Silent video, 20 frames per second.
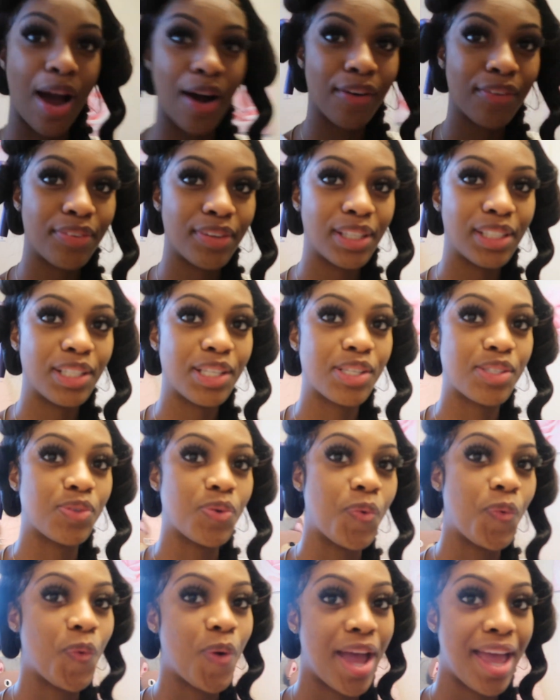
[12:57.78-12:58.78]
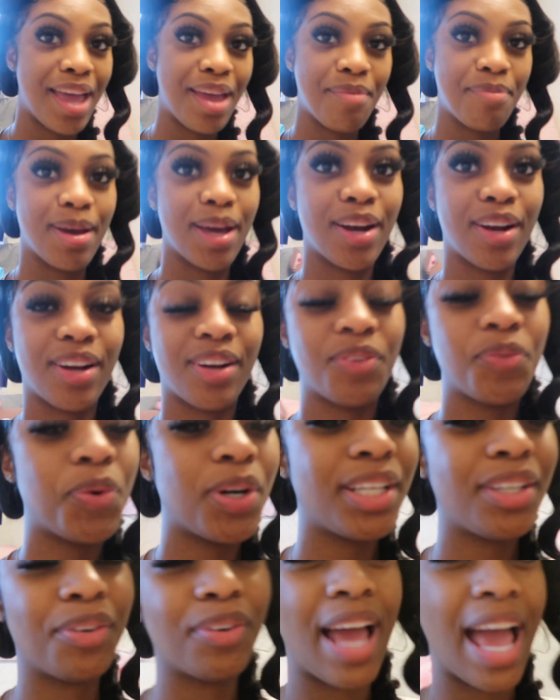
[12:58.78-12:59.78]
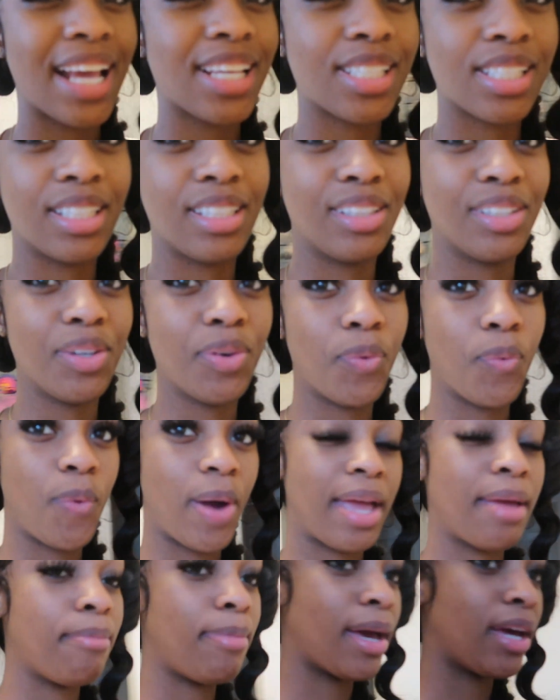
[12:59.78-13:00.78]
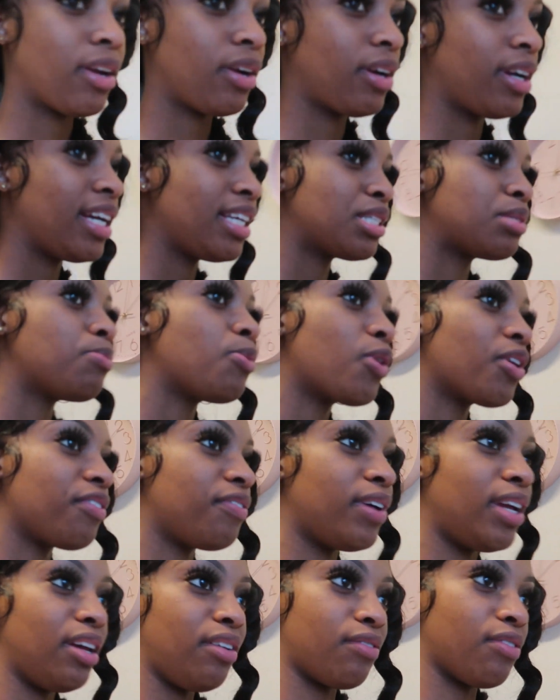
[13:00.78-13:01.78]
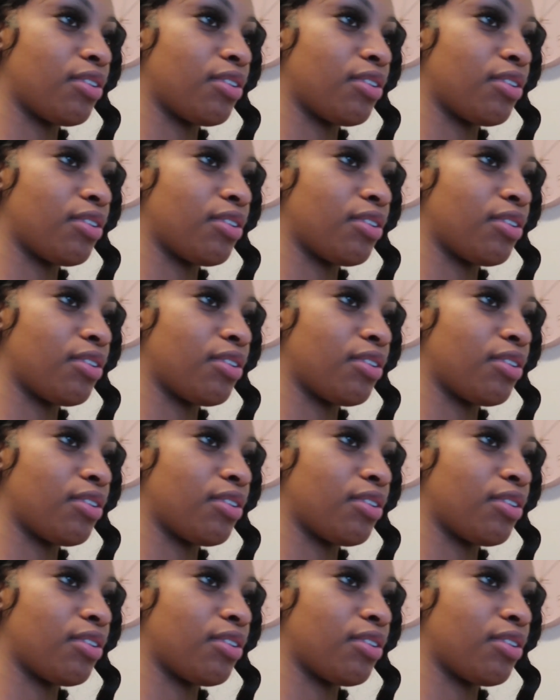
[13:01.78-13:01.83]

outfit looks way better. Well, it don't actually look way better. It's more fitting